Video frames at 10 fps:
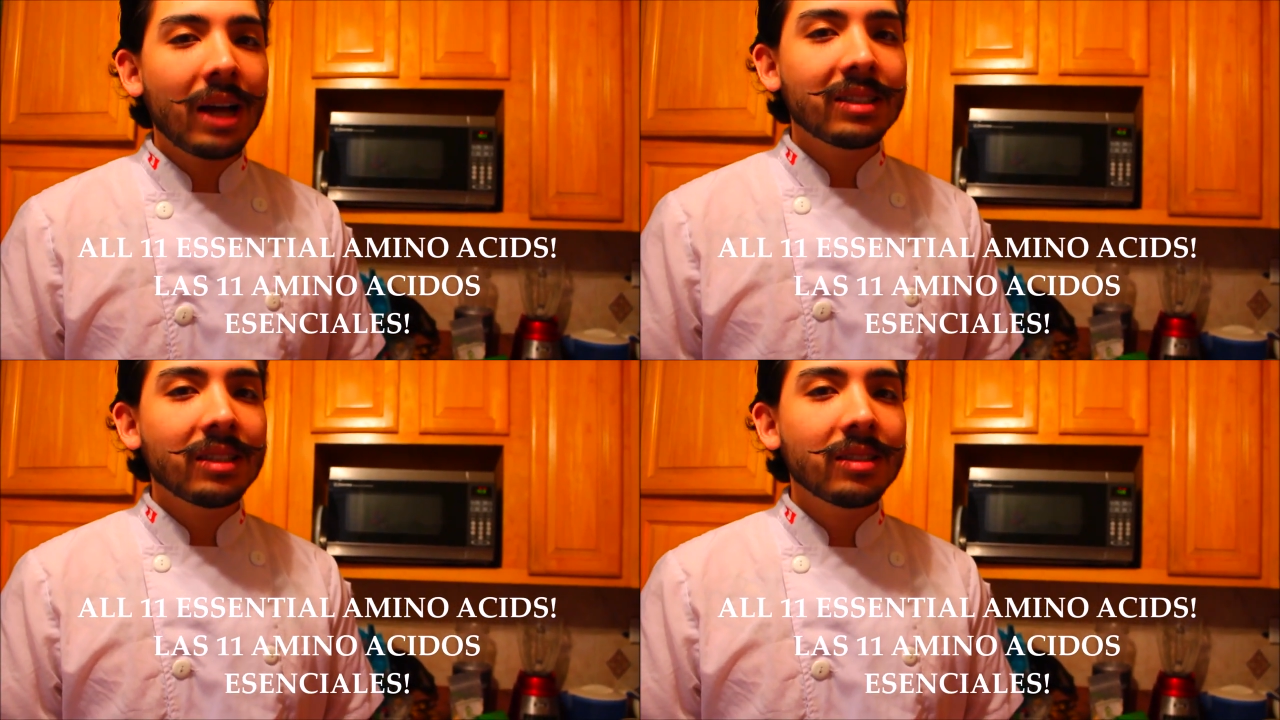
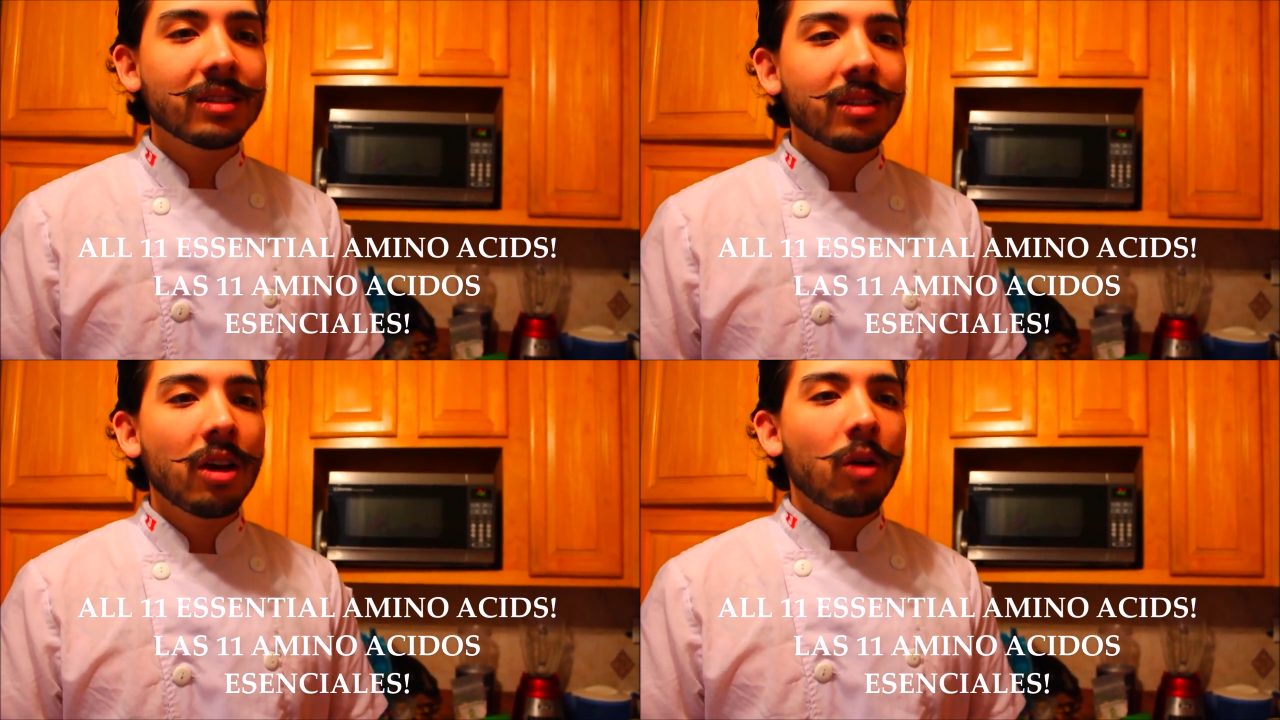
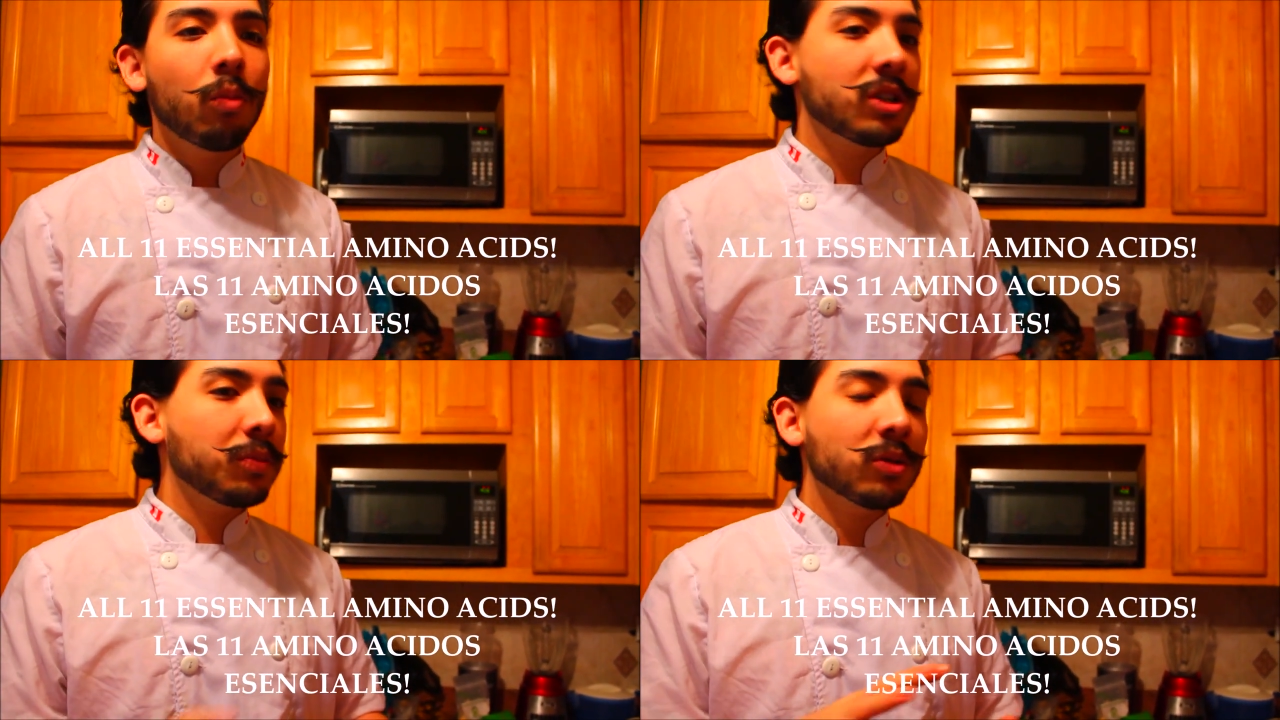acids,
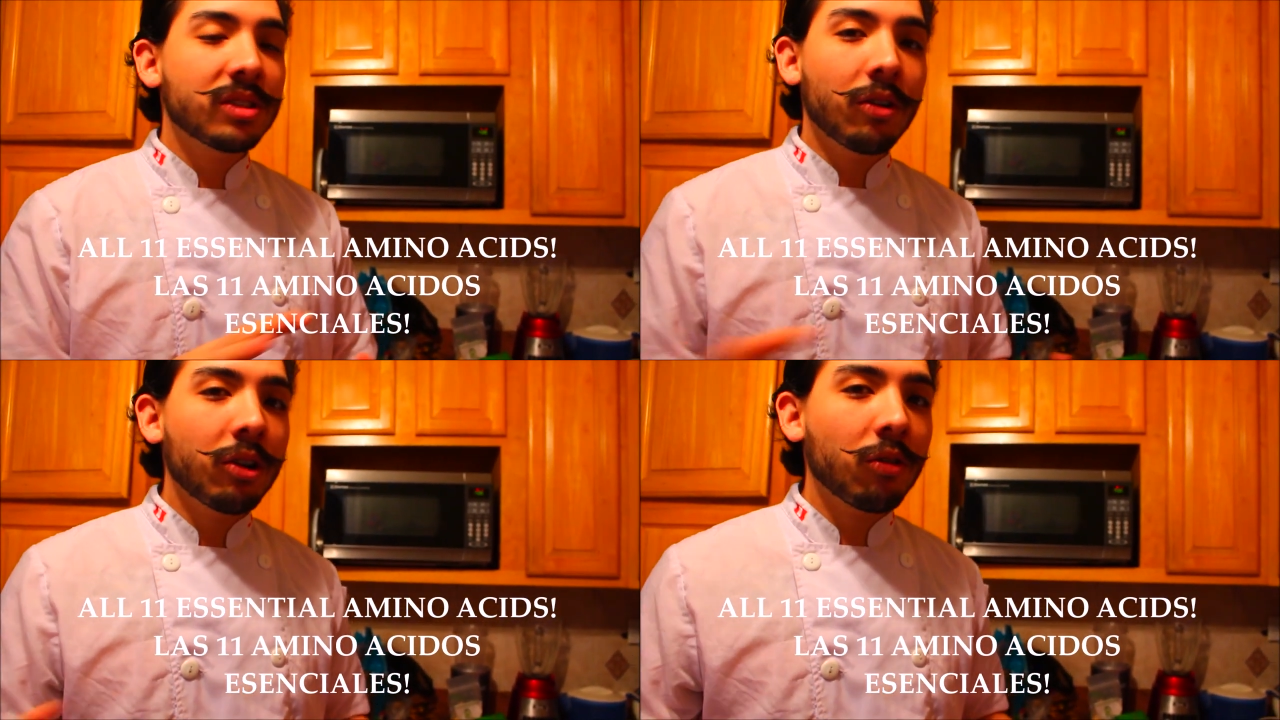which
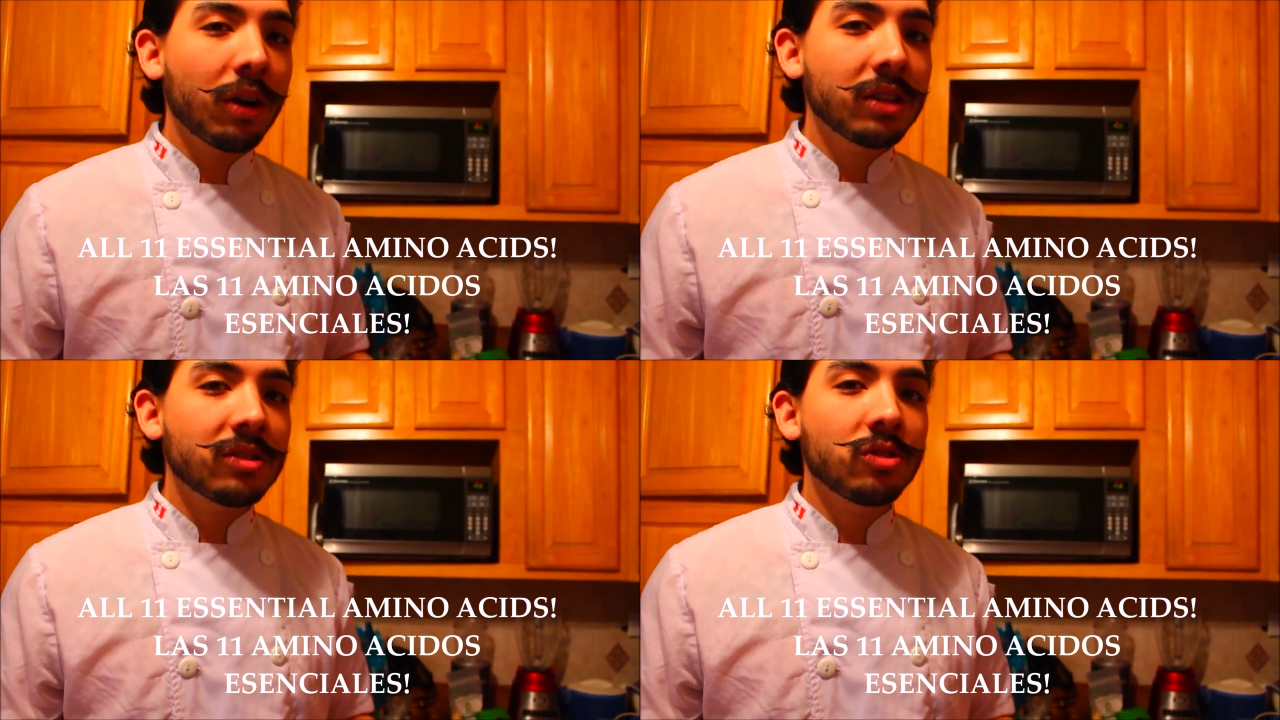most cereal
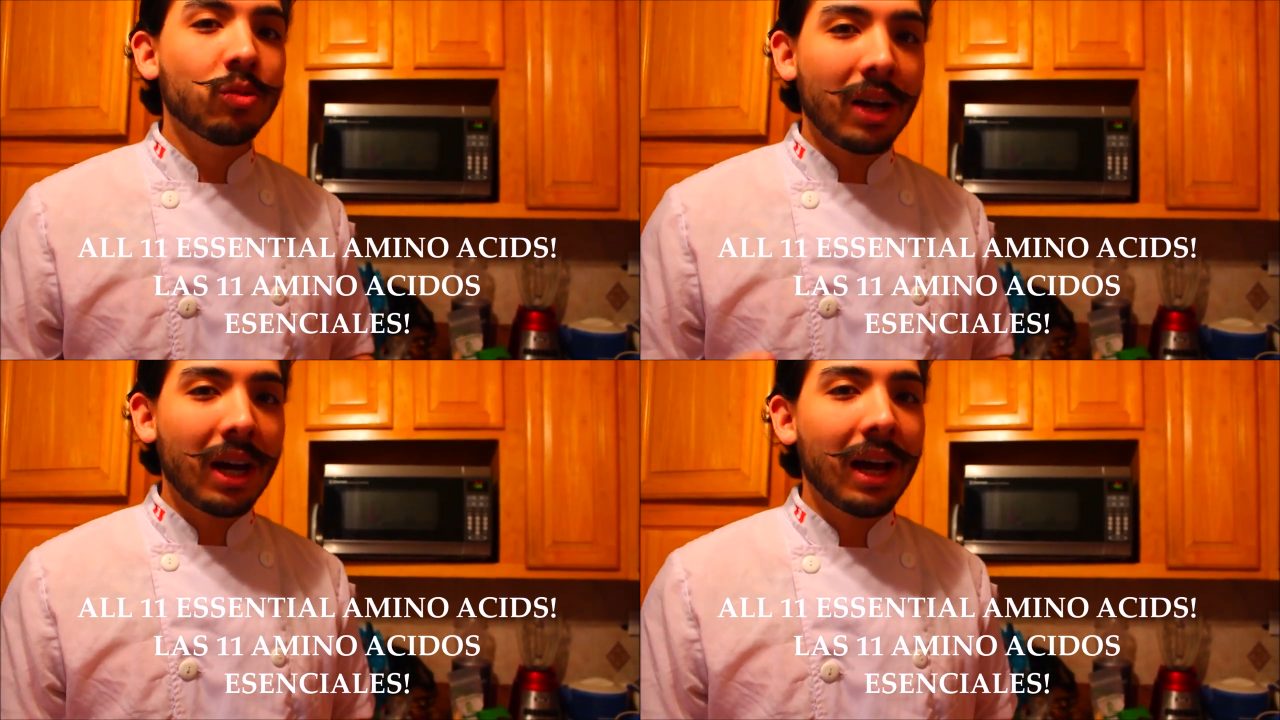grains
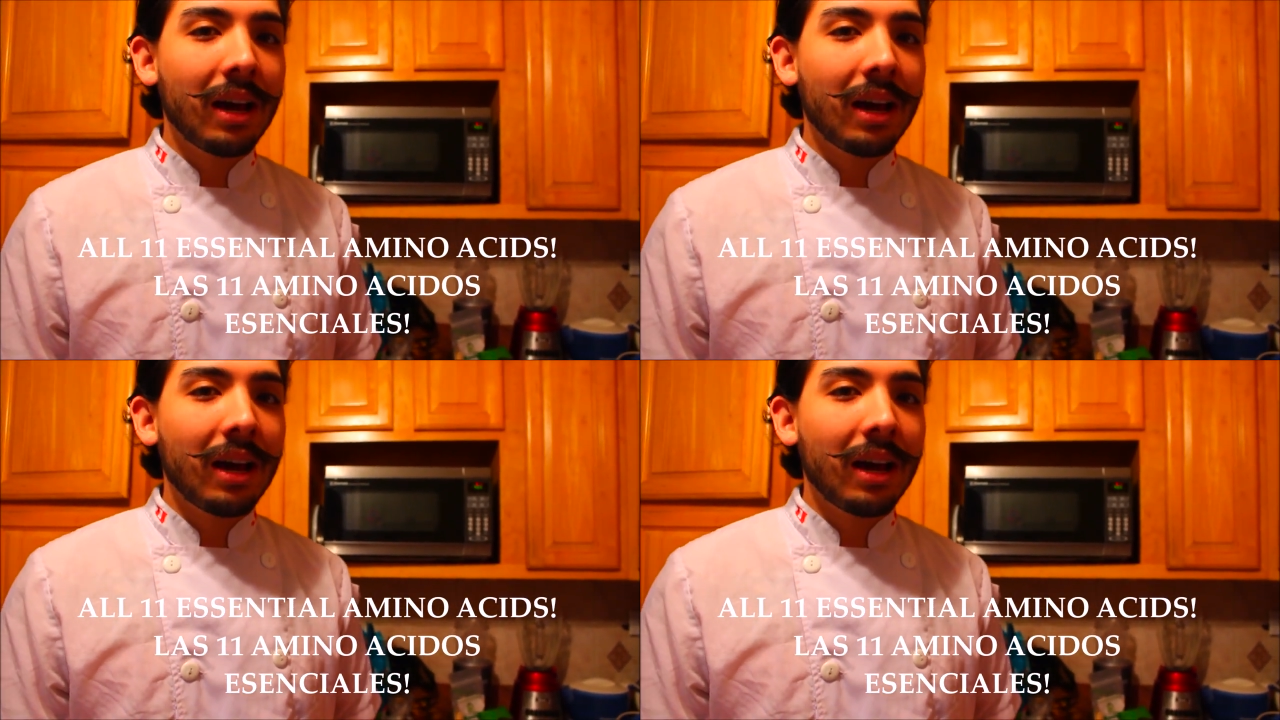do not